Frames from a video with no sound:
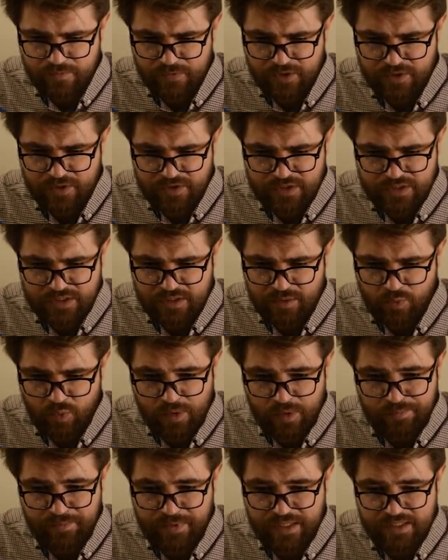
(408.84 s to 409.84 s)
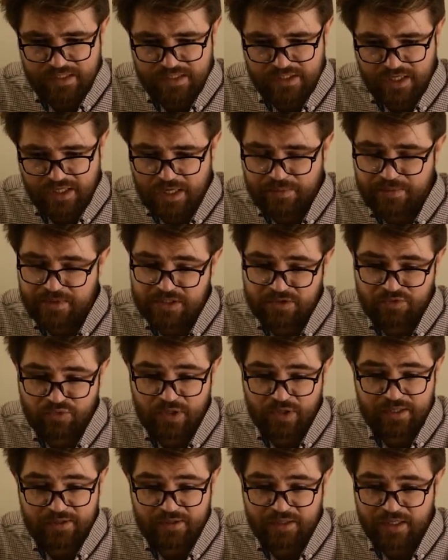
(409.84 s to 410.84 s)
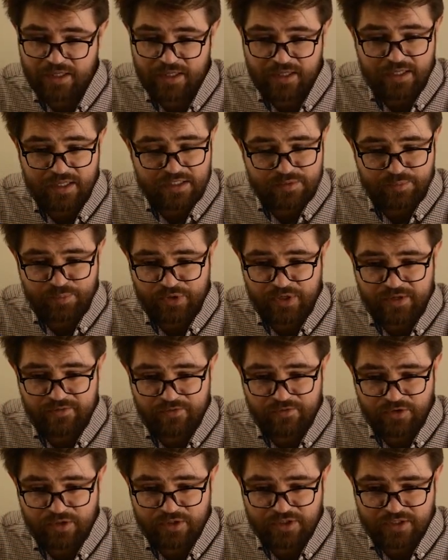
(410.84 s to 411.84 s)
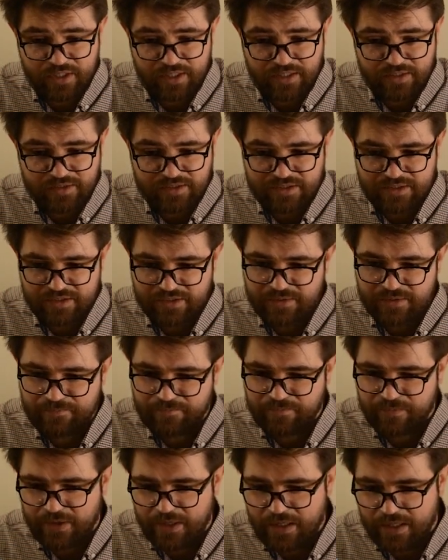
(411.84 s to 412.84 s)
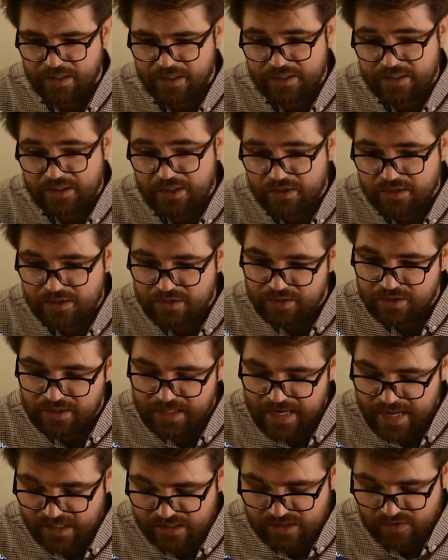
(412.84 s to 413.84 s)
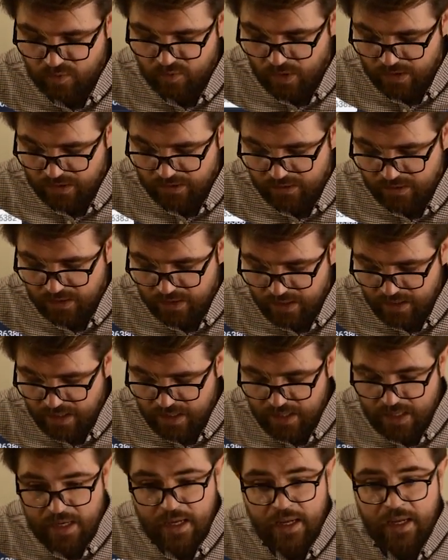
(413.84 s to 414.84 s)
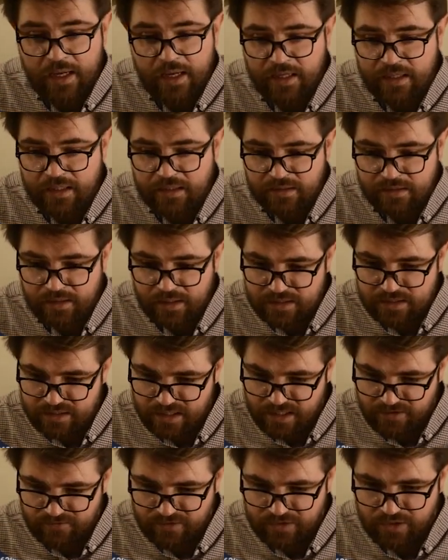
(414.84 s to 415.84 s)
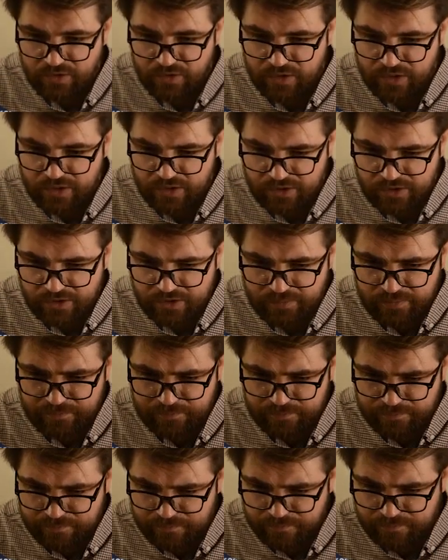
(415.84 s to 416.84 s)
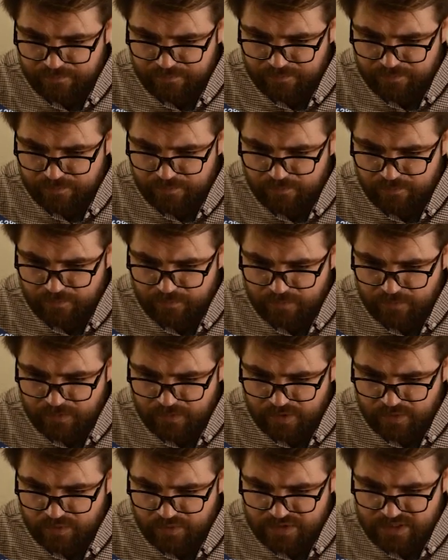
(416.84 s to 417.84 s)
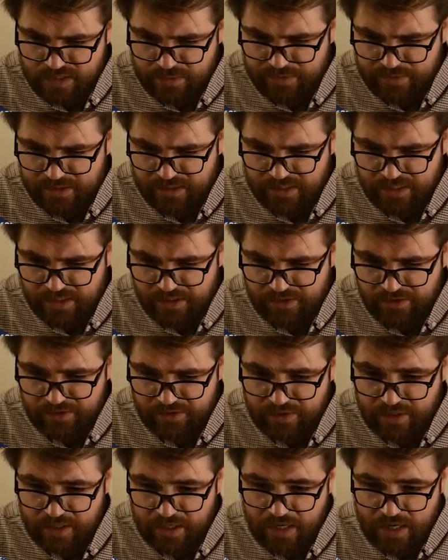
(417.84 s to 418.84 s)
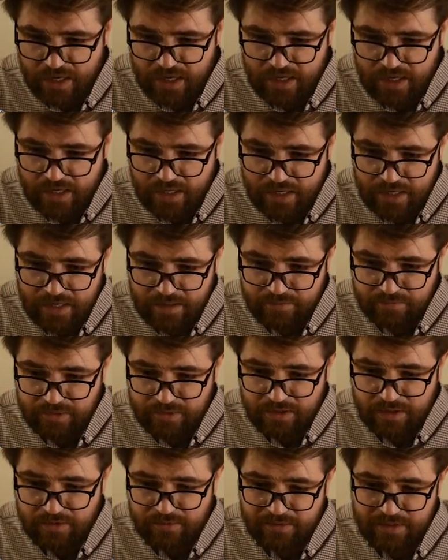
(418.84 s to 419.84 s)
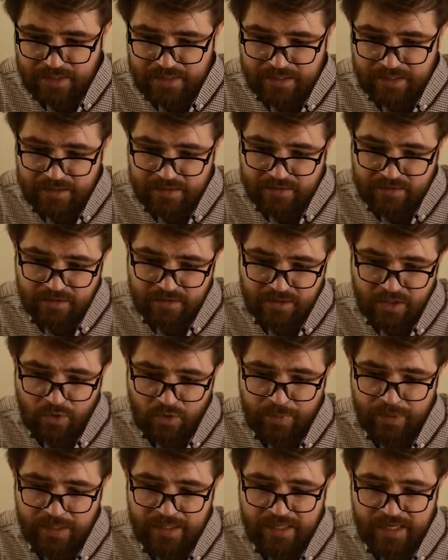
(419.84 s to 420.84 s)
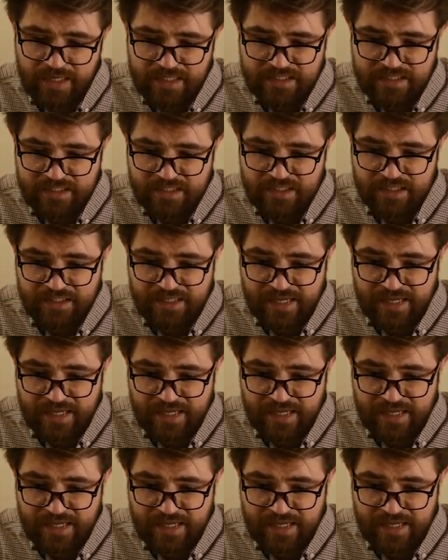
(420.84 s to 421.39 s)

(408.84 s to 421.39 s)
because 1 minute time is pretty volatile. So let's go to the next one and let's have a look here. What's happening here? Look, like globally I see a